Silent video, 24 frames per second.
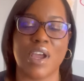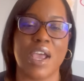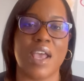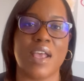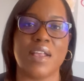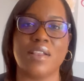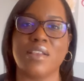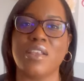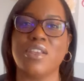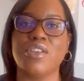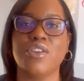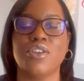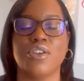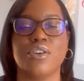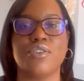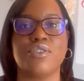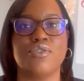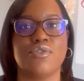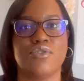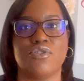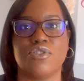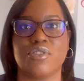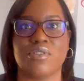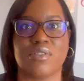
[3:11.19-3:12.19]
And you know,
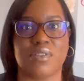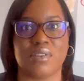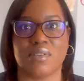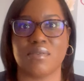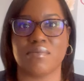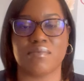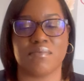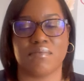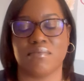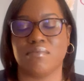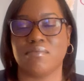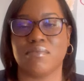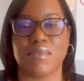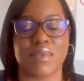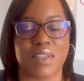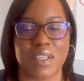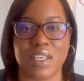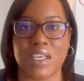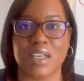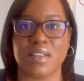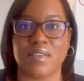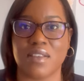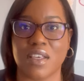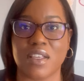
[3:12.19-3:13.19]
you just
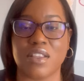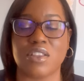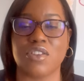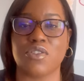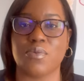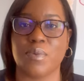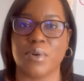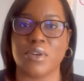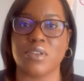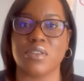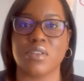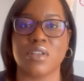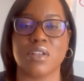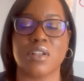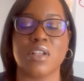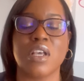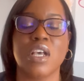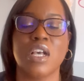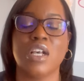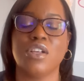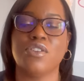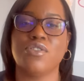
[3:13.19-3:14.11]
can't take this person.